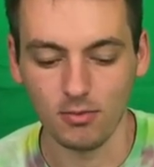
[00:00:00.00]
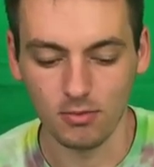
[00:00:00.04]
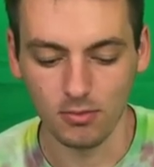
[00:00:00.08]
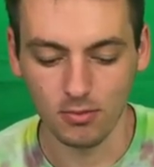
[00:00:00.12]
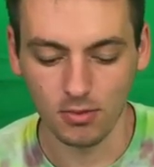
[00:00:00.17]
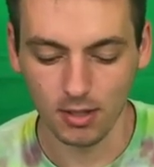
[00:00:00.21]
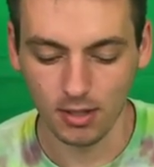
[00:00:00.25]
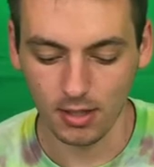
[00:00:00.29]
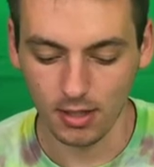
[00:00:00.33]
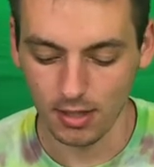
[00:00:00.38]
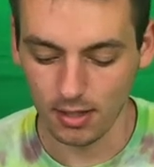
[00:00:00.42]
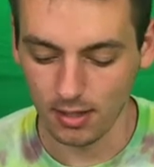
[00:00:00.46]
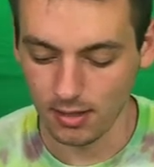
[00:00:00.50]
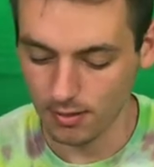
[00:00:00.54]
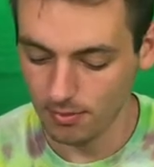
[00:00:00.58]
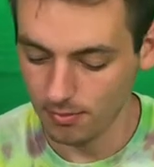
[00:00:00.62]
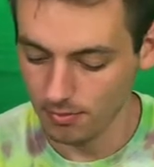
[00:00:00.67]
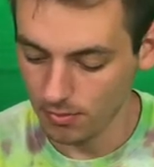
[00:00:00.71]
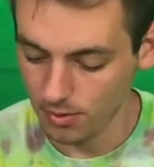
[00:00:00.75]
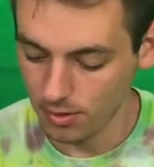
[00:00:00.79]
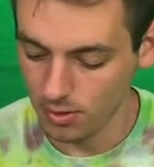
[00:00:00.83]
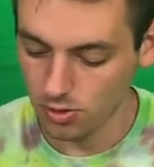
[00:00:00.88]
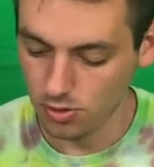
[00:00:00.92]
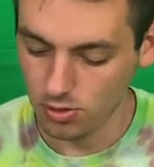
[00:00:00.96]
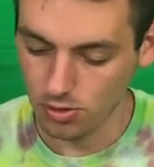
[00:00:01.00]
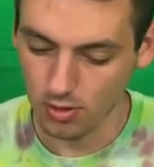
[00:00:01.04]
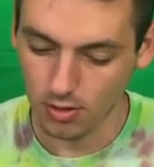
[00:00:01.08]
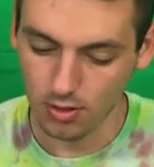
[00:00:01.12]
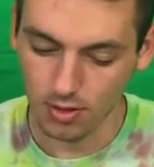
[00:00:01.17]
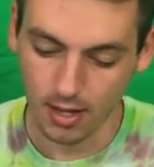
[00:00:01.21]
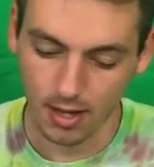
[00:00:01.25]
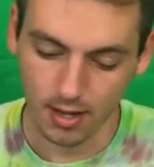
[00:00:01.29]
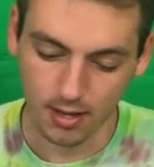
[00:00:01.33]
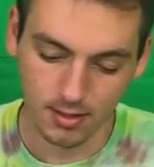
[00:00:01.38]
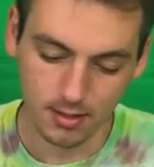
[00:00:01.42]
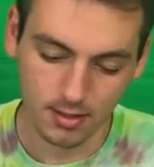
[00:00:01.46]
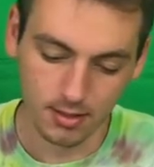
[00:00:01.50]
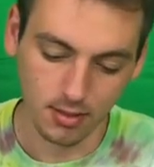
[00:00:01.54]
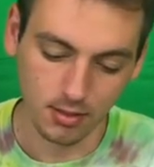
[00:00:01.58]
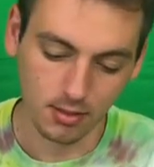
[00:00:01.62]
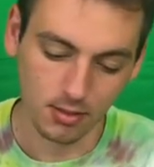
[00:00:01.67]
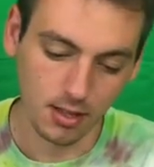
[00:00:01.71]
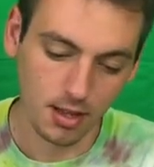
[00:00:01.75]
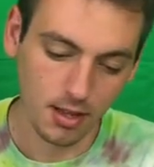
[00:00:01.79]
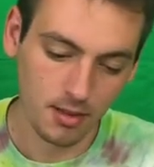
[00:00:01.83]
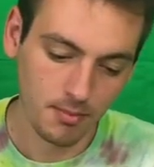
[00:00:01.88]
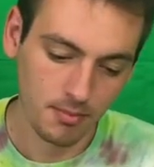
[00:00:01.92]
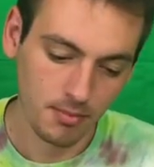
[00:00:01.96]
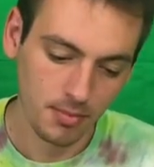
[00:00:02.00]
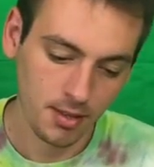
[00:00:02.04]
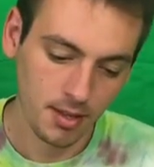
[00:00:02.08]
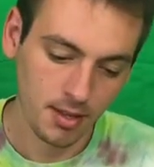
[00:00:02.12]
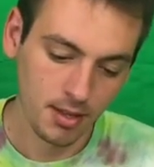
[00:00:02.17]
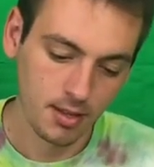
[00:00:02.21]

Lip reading: really sure that it's sealed up.